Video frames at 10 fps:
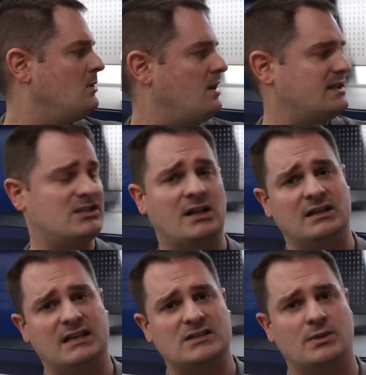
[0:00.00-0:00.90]
Well, that's not
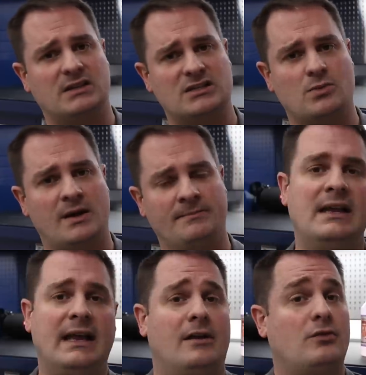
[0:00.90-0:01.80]
the case with this one.
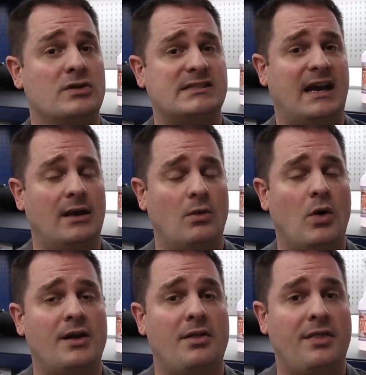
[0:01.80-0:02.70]
And of course, I
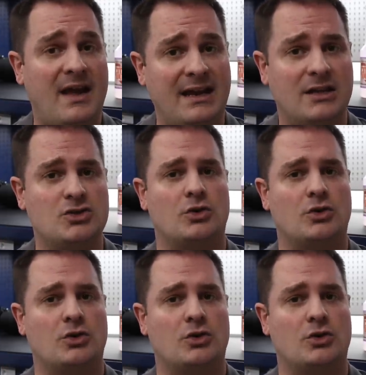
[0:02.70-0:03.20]
want to thank